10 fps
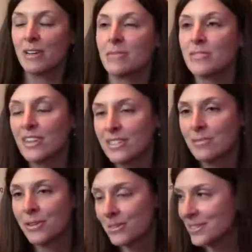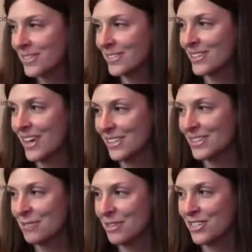name is Vanessa Burrows, as
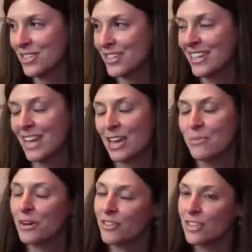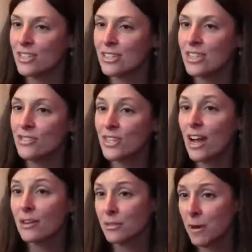Sam mentioned, and I work for the City of
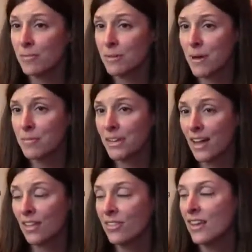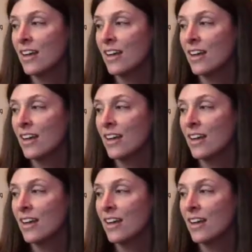Chicago Department of Public Health.